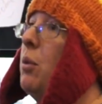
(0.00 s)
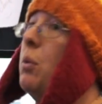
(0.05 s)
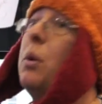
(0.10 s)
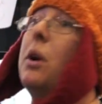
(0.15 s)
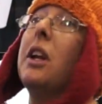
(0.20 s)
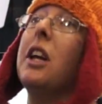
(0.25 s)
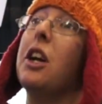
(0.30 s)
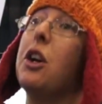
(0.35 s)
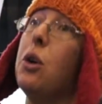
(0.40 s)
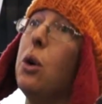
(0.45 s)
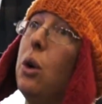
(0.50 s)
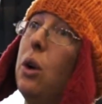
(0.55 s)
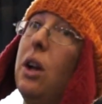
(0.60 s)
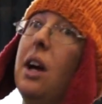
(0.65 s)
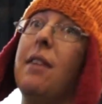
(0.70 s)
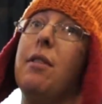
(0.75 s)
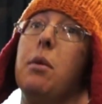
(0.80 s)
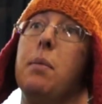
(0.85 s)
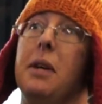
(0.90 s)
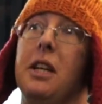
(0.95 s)
really cool.
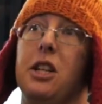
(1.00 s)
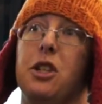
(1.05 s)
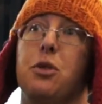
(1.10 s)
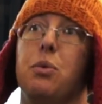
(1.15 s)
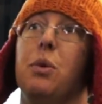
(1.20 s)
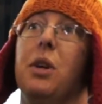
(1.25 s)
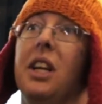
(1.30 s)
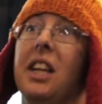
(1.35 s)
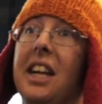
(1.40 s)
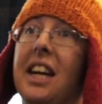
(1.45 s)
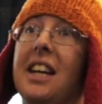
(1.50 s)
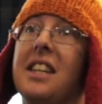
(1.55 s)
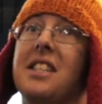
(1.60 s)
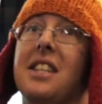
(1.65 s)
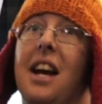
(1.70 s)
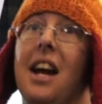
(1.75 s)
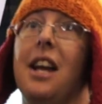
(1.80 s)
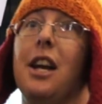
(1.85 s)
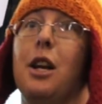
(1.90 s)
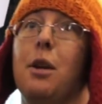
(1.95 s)
Everybody's really
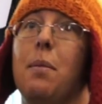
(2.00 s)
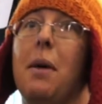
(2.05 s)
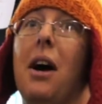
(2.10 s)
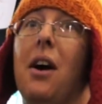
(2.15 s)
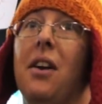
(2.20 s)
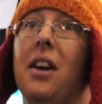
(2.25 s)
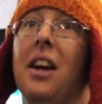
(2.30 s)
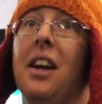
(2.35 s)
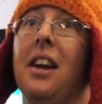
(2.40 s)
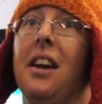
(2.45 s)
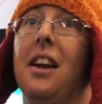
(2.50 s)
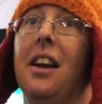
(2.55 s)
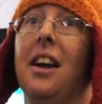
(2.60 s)
excited about it.